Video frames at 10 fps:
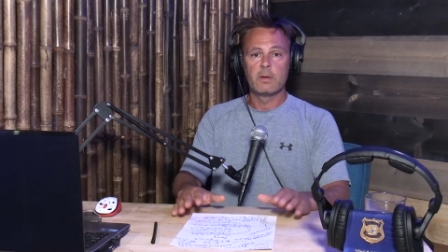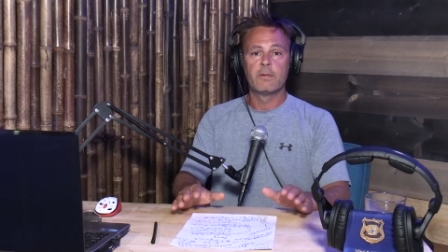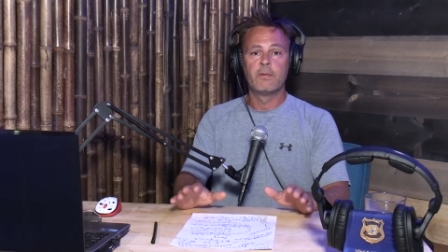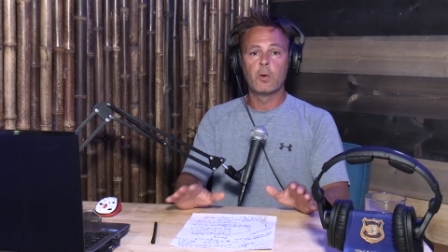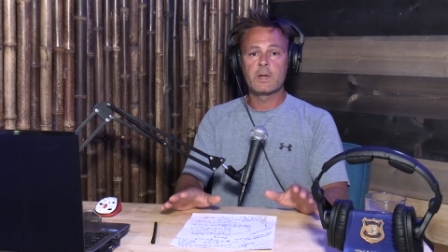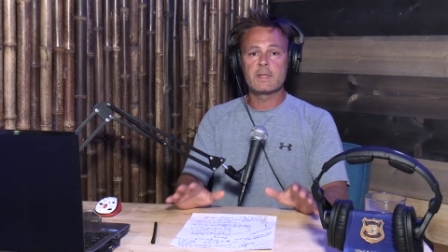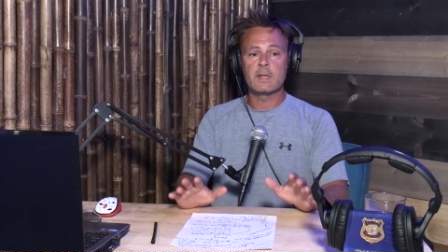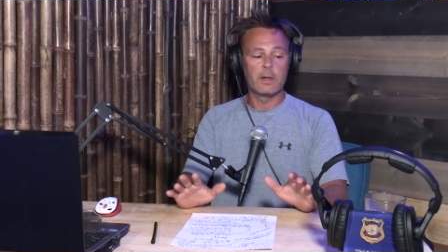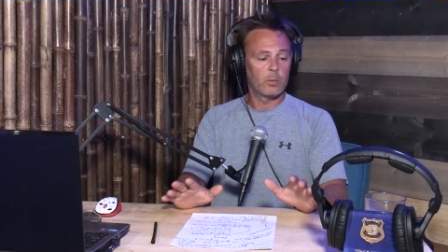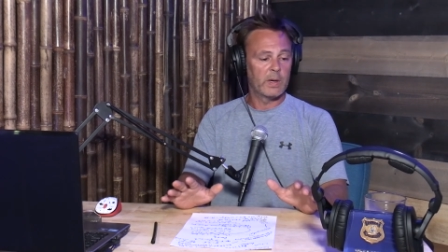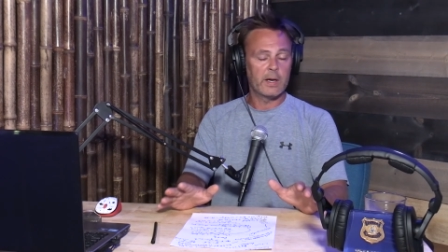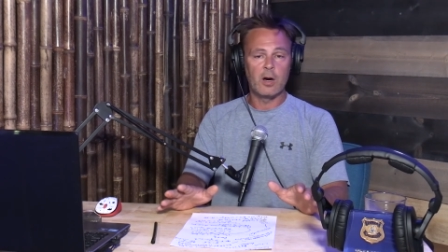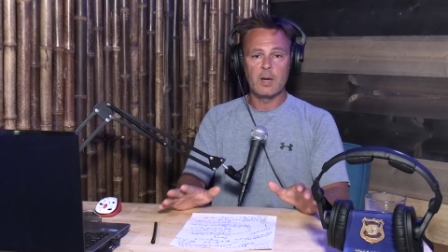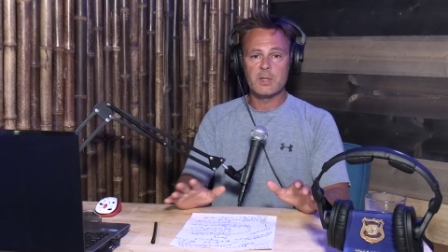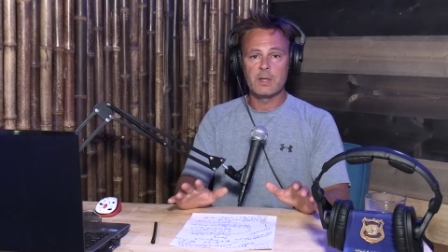Focus on one
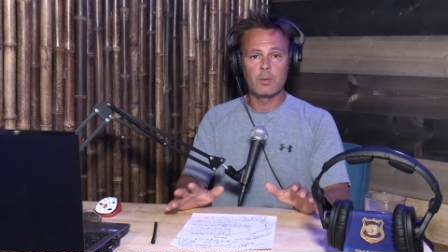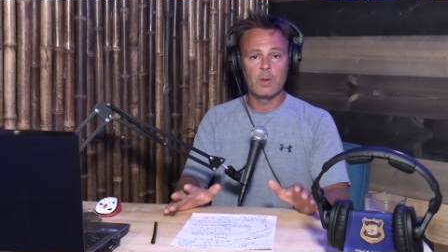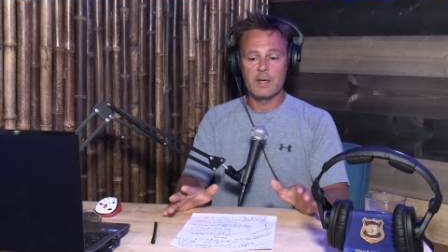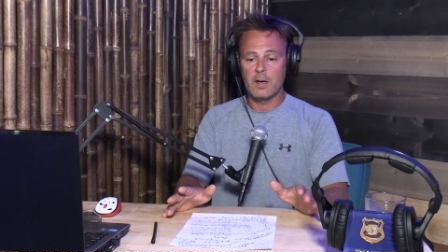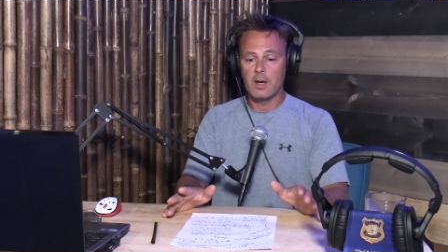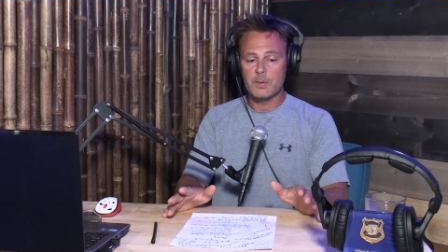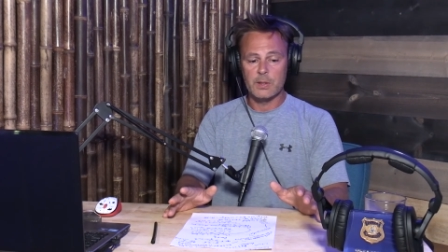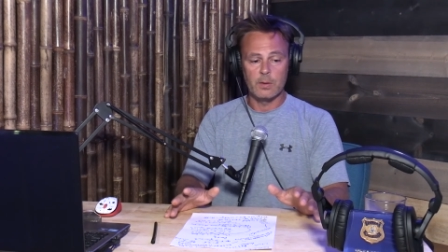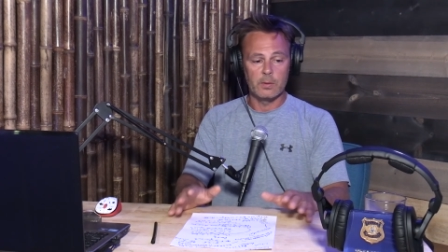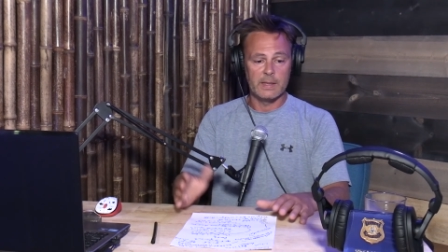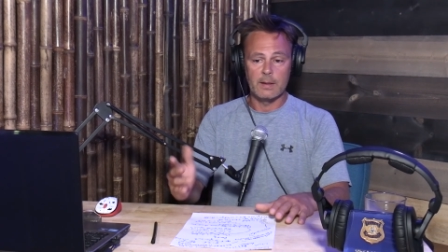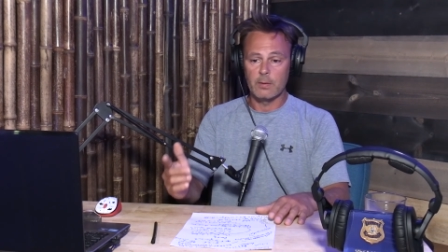option and one option only,